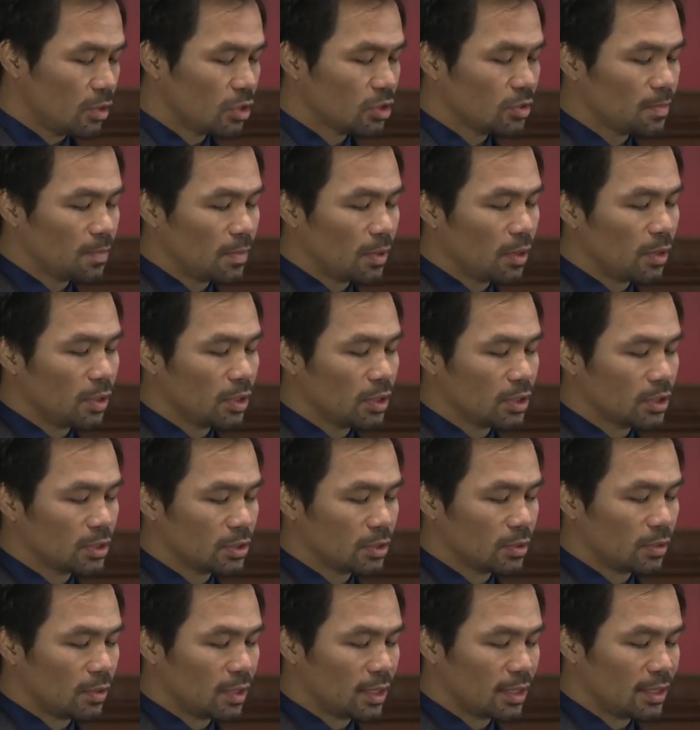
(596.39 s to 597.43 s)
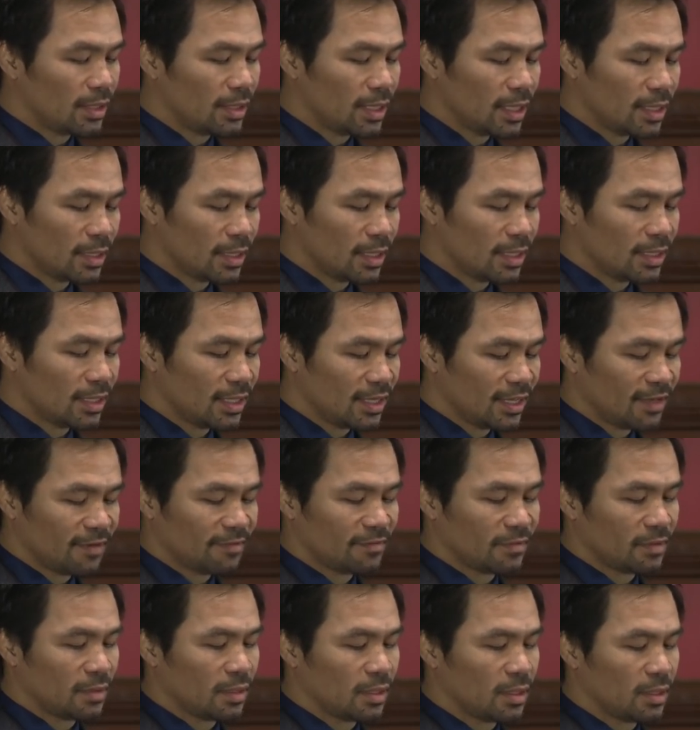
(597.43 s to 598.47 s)
Those boys who had nothing
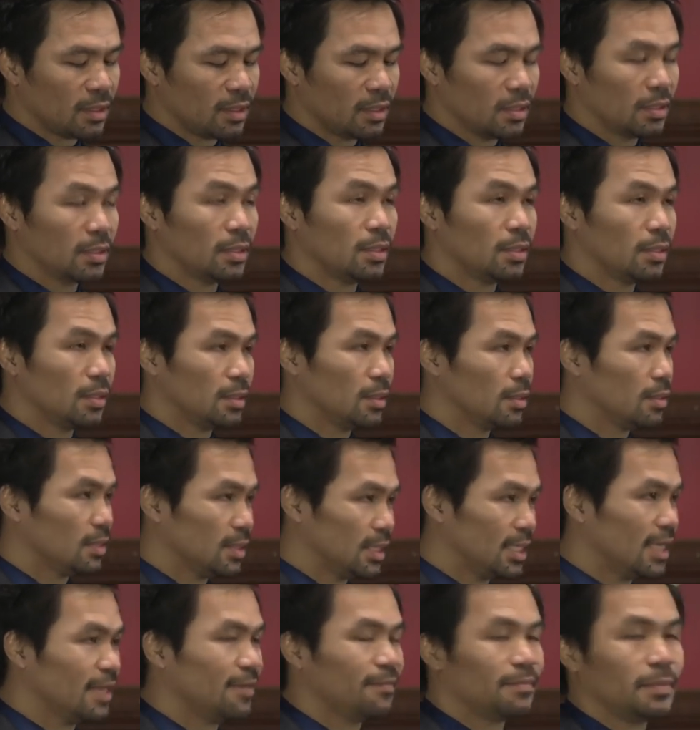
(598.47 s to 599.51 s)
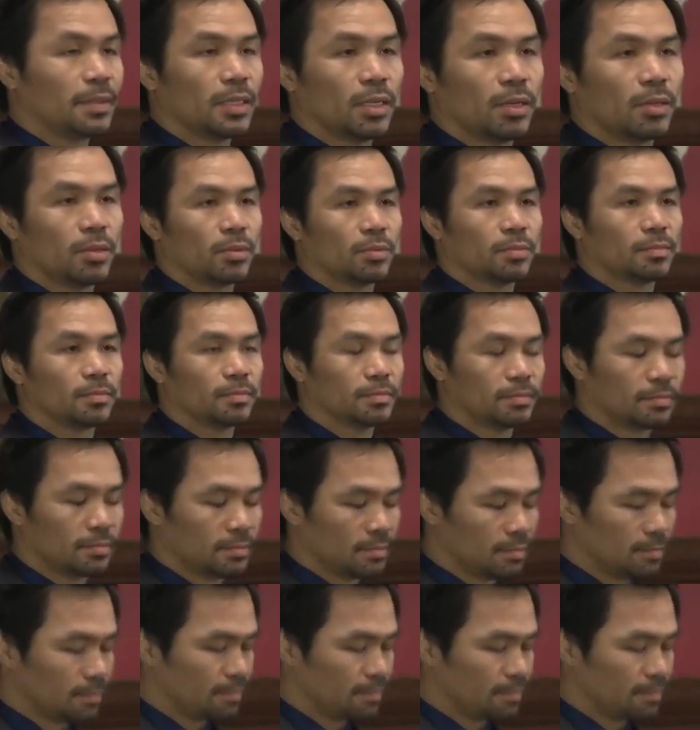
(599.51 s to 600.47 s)
left gave me hope.